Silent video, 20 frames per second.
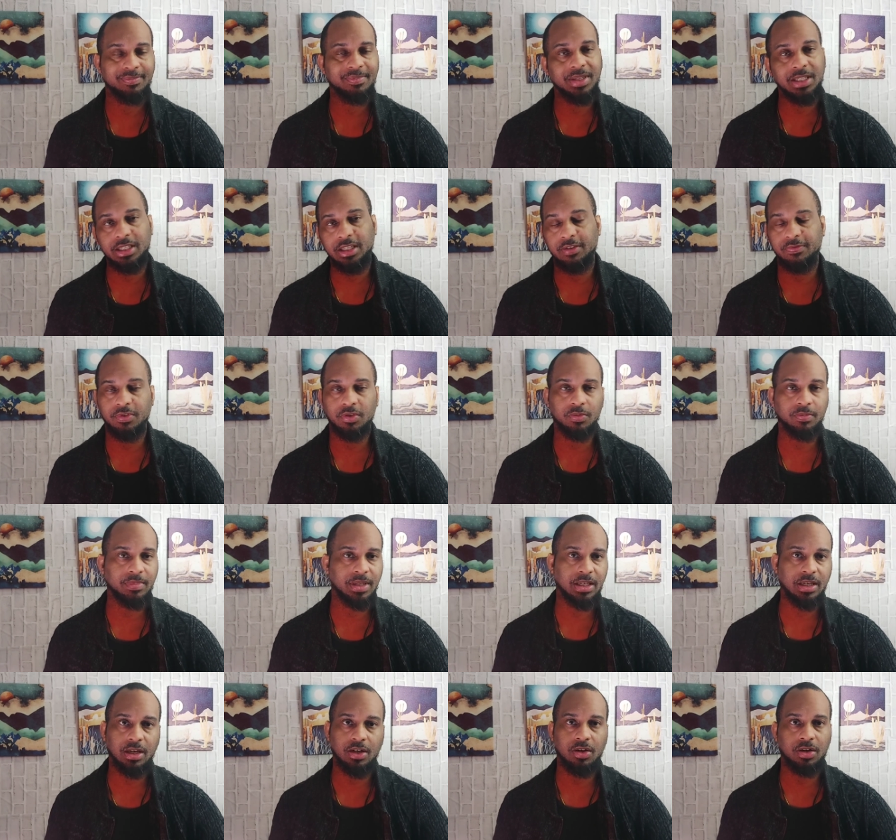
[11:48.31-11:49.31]
Believe you
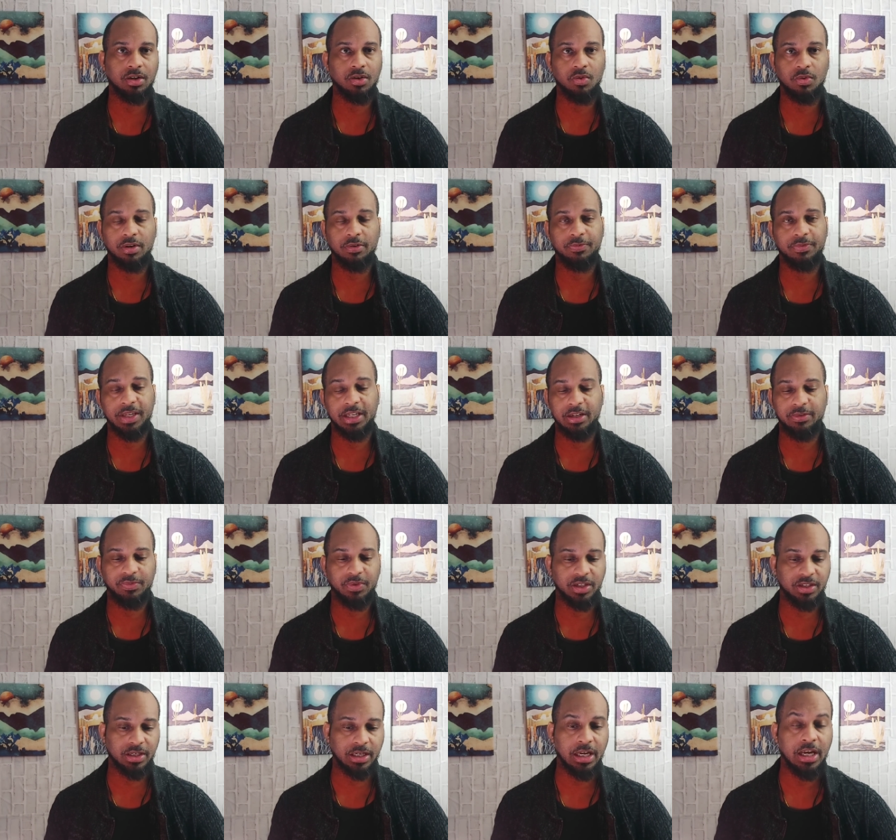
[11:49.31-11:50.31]
me, they're gonna go on a feeding
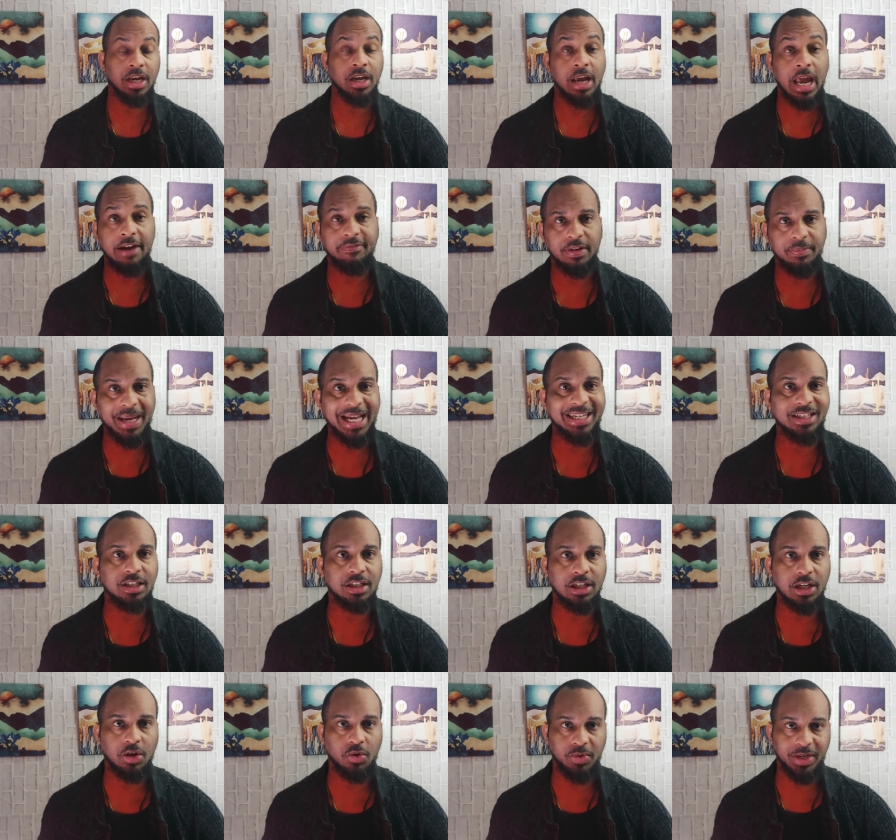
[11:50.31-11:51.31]
frenzy. Everybody's
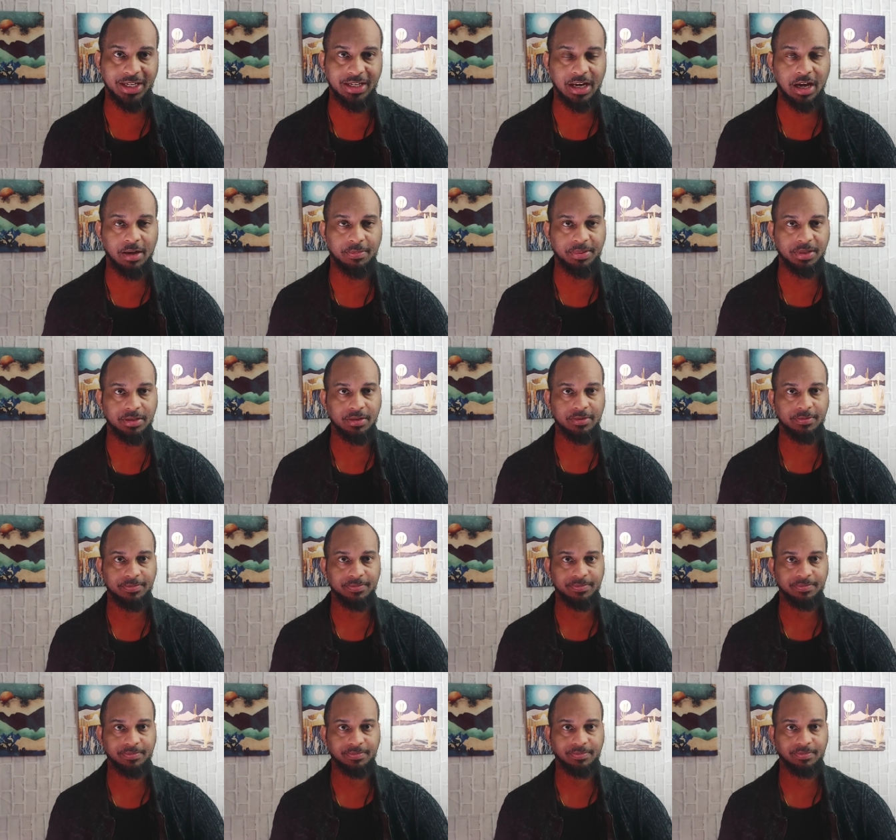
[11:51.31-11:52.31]
loading up,
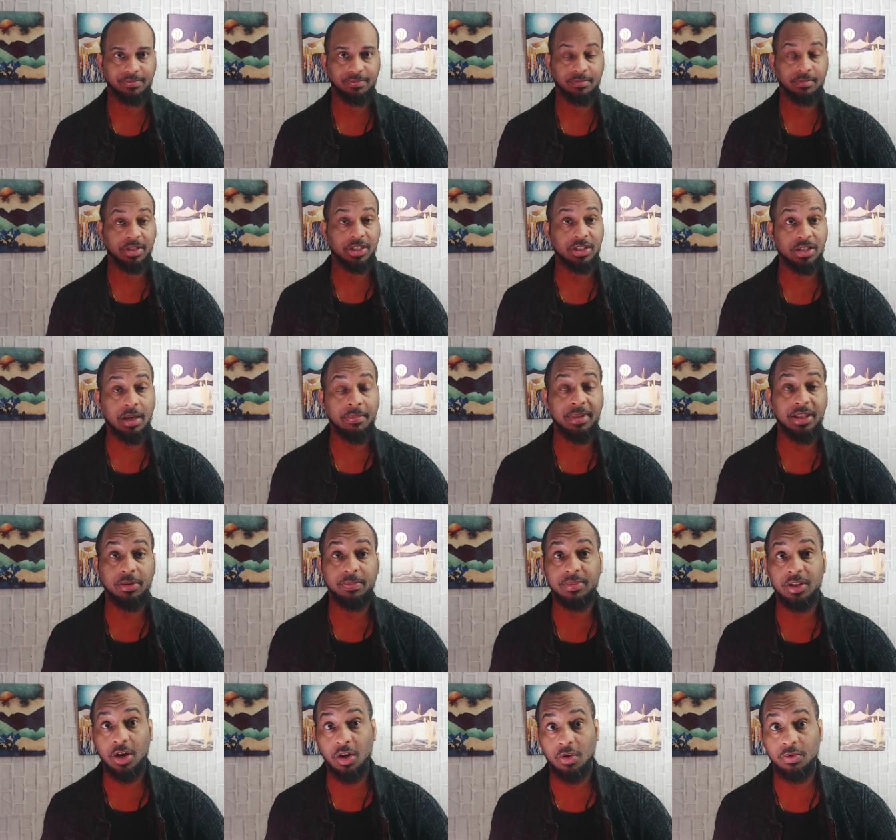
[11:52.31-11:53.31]
but some of
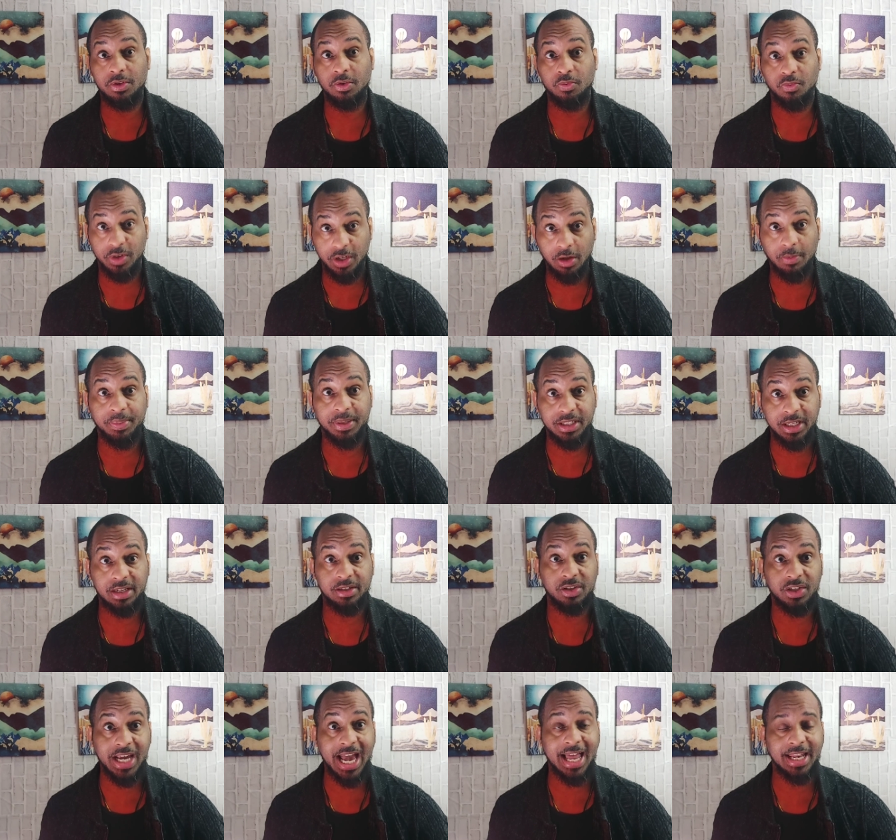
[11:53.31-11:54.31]
them know the real
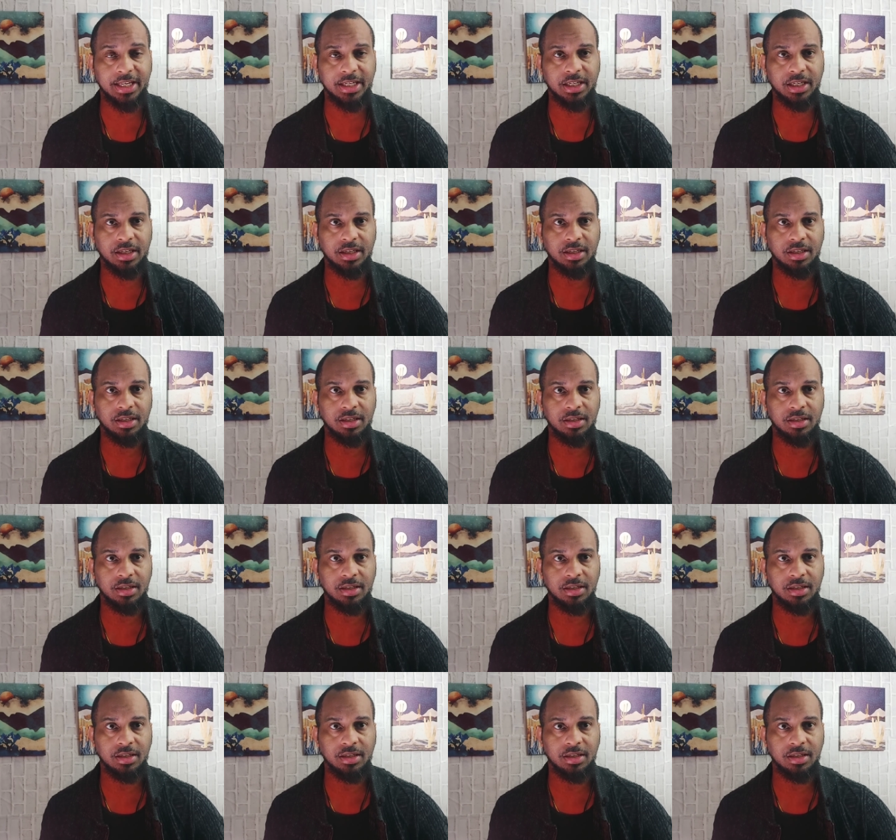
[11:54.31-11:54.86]
potentiality.